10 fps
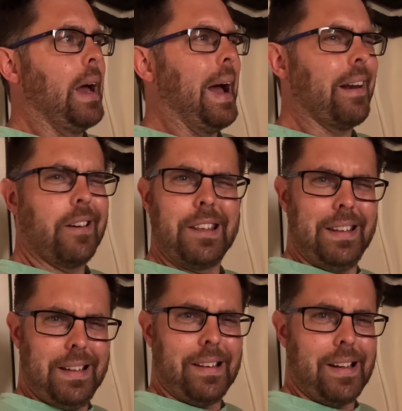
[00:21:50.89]
And I
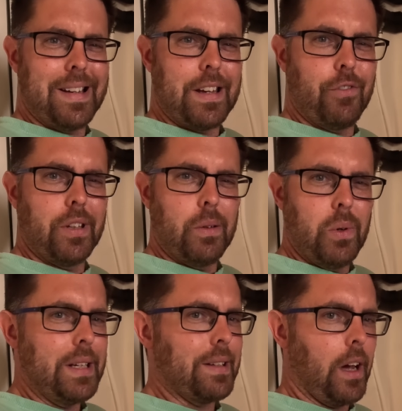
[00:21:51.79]
think that is everything
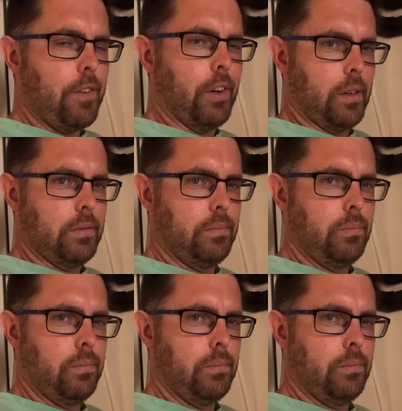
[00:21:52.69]
we need to cover.